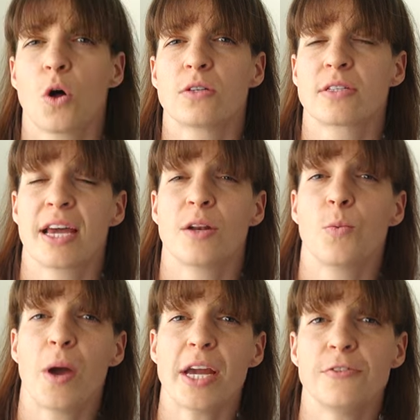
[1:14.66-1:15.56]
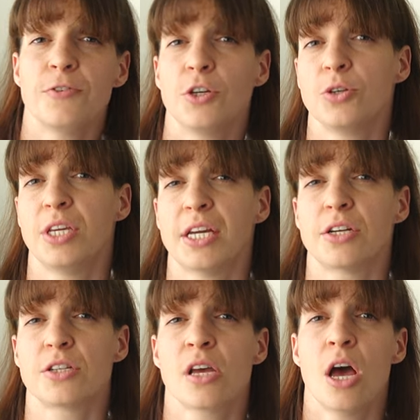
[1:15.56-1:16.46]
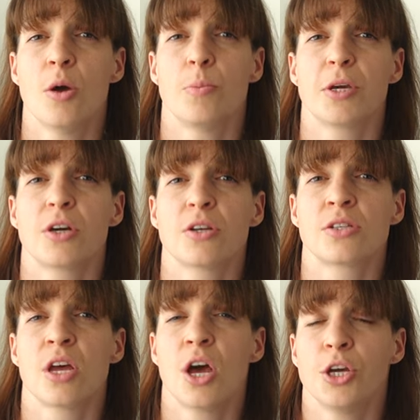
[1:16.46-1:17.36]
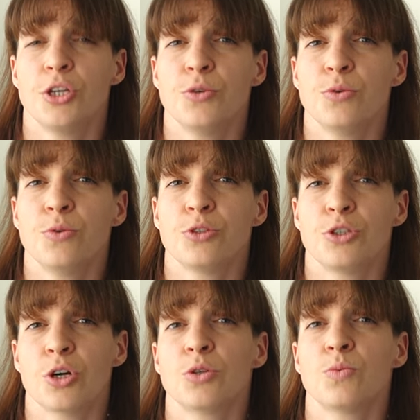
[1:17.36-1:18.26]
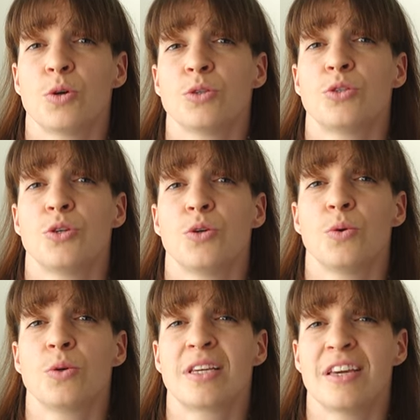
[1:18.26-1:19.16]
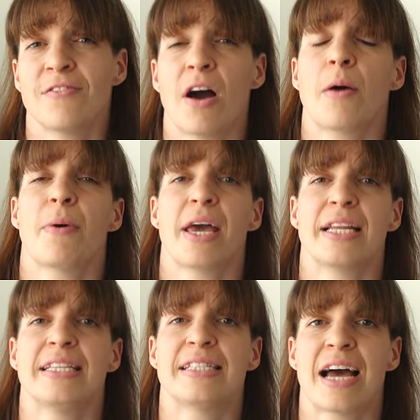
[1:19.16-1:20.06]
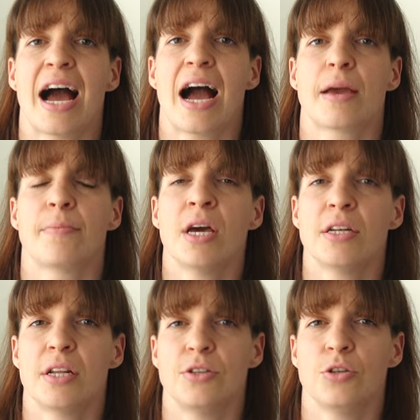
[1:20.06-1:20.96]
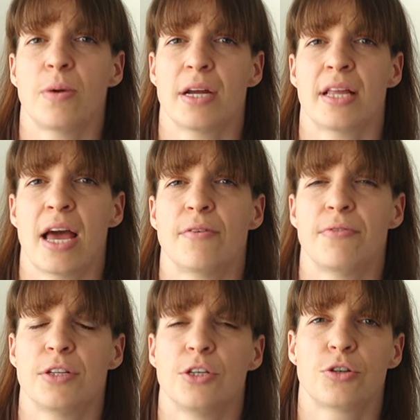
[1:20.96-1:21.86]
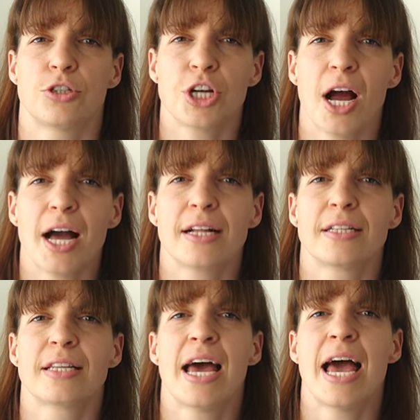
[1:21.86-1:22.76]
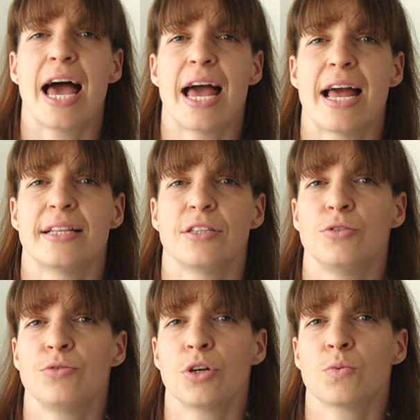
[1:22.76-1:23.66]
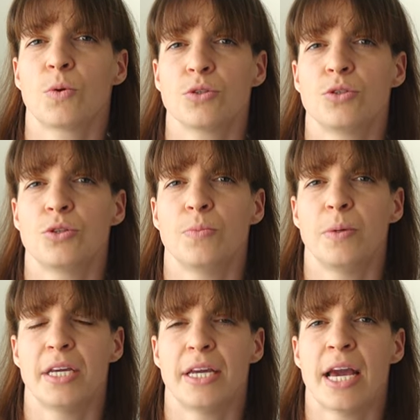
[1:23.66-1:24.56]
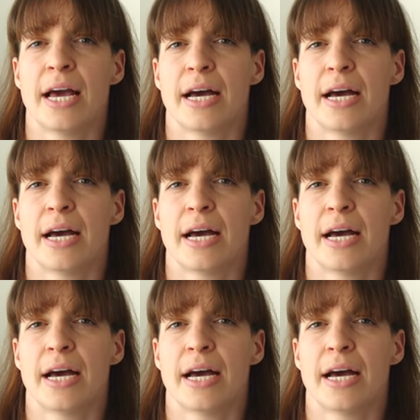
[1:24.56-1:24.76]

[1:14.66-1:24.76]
goals can wait a few years because you don't want to give up any time that you might have with your child, and you don't want to be